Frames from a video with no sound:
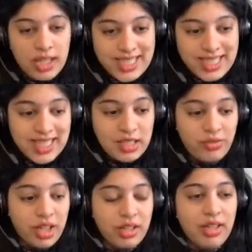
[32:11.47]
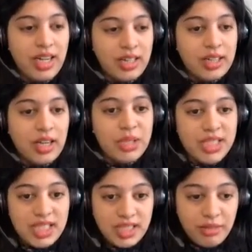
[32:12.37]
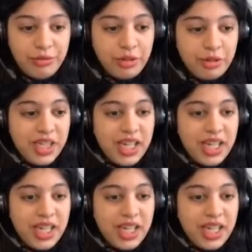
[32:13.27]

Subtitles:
a six-figure income is enough for me,